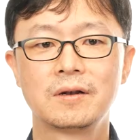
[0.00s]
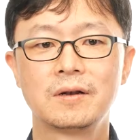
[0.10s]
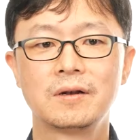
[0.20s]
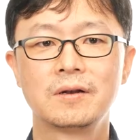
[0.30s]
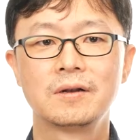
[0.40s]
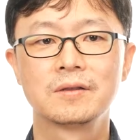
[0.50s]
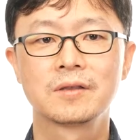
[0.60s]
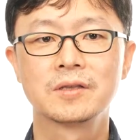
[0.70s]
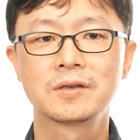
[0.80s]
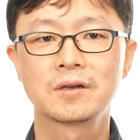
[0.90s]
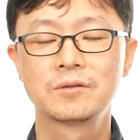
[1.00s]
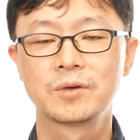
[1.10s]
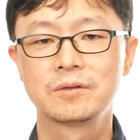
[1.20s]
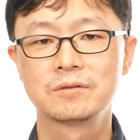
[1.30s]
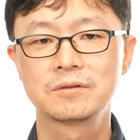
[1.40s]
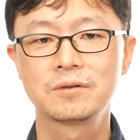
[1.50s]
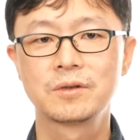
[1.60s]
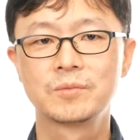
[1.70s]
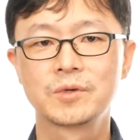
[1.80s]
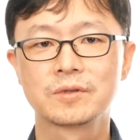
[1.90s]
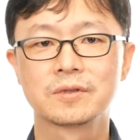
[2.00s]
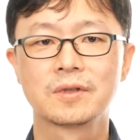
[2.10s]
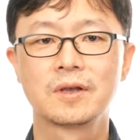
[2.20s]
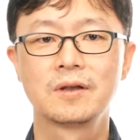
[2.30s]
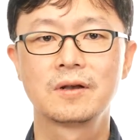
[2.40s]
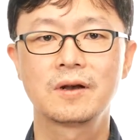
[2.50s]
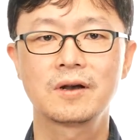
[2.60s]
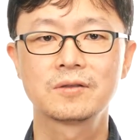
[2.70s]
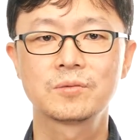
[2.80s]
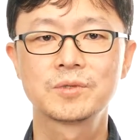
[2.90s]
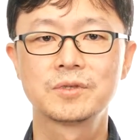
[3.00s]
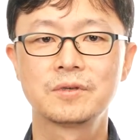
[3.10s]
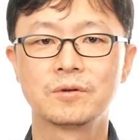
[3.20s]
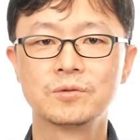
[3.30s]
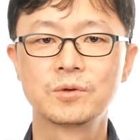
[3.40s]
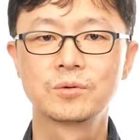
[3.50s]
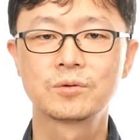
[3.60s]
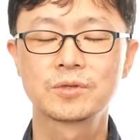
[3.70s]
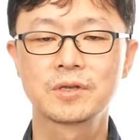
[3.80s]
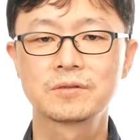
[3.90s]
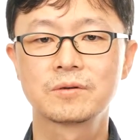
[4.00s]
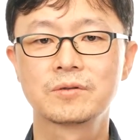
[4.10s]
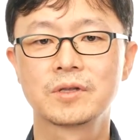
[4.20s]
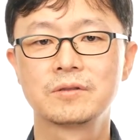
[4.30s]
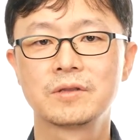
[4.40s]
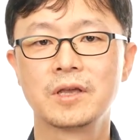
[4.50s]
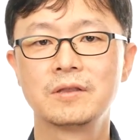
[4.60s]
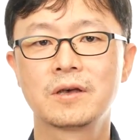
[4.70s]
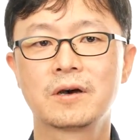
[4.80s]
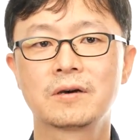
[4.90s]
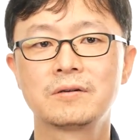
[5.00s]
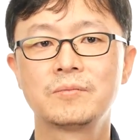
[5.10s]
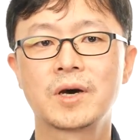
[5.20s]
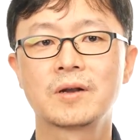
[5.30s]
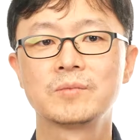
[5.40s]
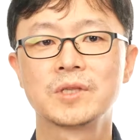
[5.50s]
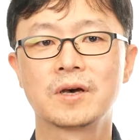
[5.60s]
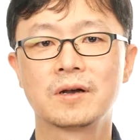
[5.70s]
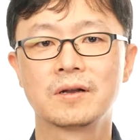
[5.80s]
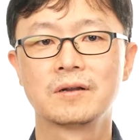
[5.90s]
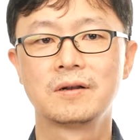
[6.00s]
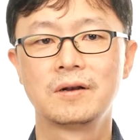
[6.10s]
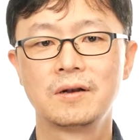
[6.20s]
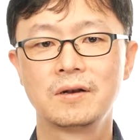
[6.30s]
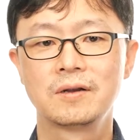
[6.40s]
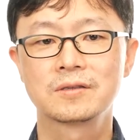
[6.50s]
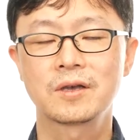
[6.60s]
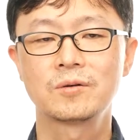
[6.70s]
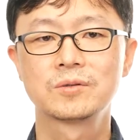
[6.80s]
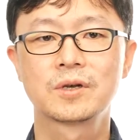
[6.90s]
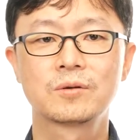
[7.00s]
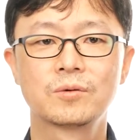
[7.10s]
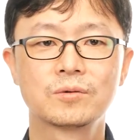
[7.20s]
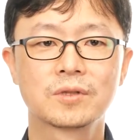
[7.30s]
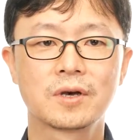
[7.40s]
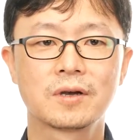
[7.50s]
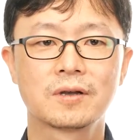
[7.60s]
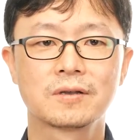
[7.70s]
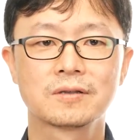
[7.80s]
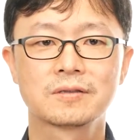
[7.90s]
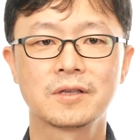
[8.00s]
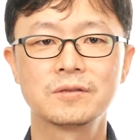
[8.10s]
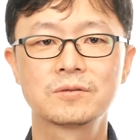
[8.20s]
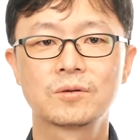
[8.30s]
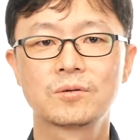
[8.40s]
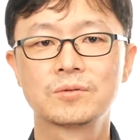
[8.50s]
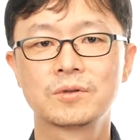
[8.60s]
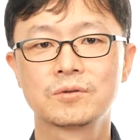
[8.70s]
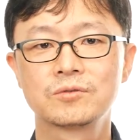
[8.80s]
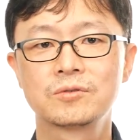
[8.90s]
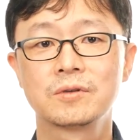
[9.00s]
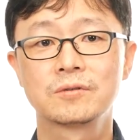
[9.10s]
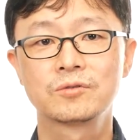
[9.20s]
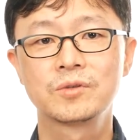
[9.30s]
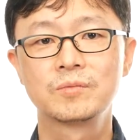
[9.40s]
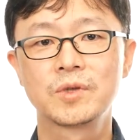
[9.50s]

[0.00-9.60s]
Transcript: The target stream is unbounded continuously generated data, and this includes user log or sensor data.